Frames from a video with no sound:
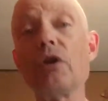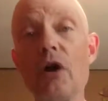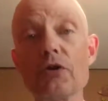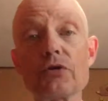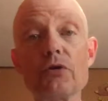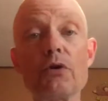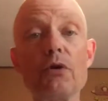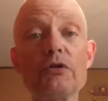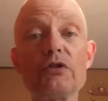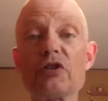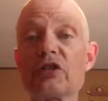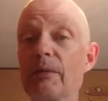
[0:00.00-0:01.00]
also go
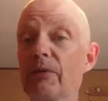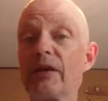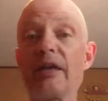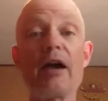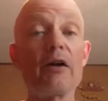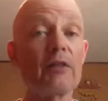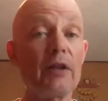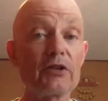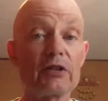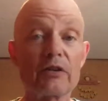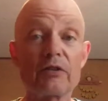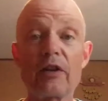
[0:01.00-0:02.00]
to some of the calculators
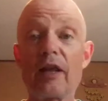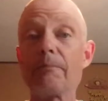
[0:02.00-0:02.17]
out there like